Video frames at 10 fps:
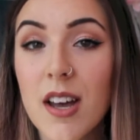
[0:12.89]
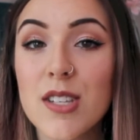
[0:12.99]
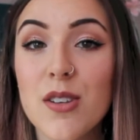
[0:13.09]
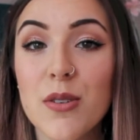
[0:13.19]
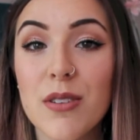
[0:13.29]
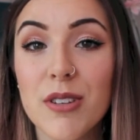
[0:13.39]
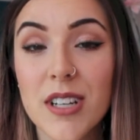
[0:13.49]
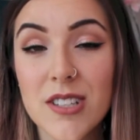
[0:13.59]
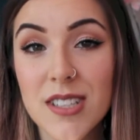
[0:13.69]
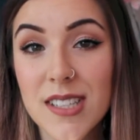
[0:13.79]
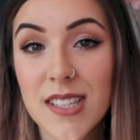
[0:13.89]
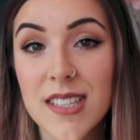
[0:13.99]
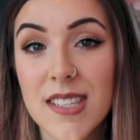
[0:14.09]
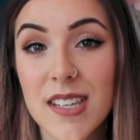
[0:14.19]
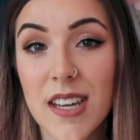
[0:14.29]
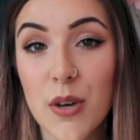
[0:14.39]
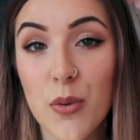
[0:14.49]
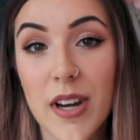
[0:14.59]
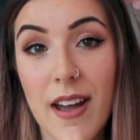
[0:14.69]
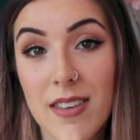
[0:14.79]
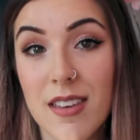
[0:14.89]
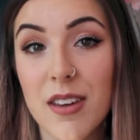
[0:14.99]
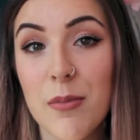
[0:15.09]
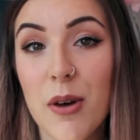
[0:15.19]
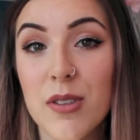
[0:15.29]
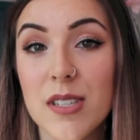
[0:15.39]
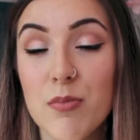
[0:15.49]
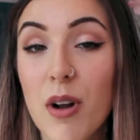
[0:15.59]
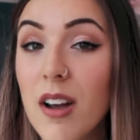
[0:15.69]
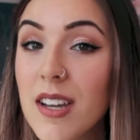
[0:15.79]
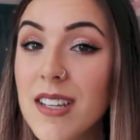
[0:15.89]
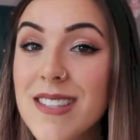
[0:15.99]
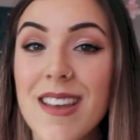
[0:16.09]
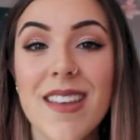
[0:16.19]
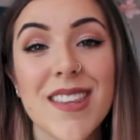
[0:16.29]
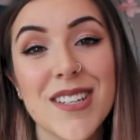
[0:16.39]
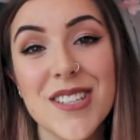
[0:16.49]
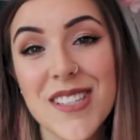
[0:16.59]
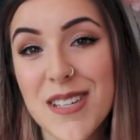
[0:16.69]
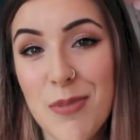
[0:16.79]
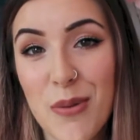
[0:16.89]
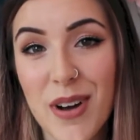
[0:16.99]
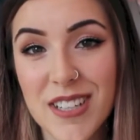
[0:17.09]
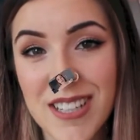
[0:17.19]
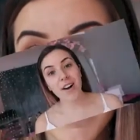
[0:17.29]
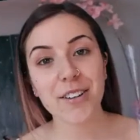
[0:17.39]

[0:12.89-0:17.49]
So if you're interested in seeing what I think about these products, then just keep on watching.